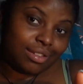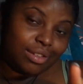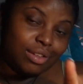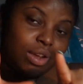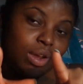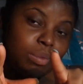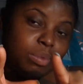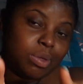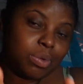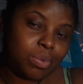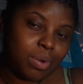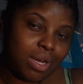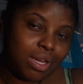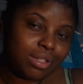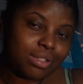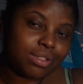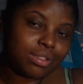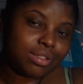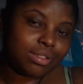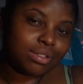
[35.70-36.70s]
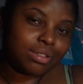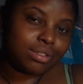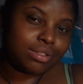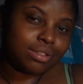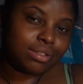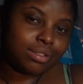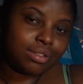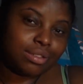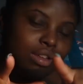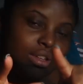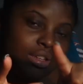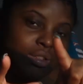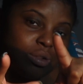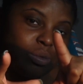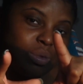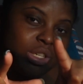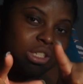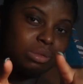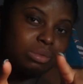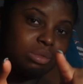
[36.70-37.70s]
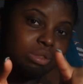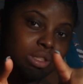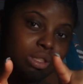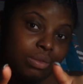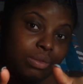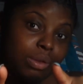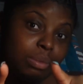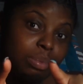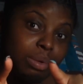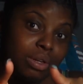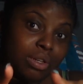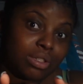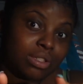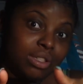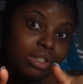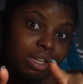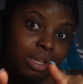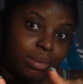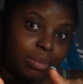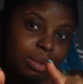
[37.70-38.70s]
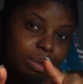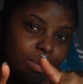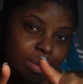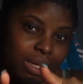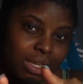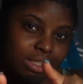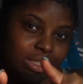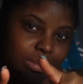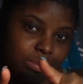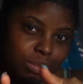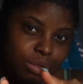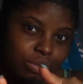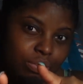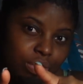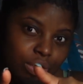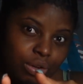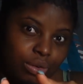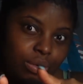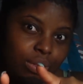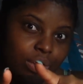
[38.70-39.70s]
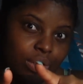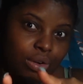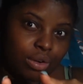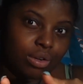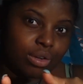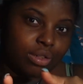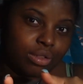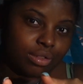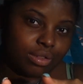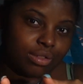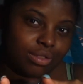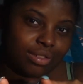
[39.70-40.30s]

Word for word: y'all be watching. It's one specific person that be watching me real hard.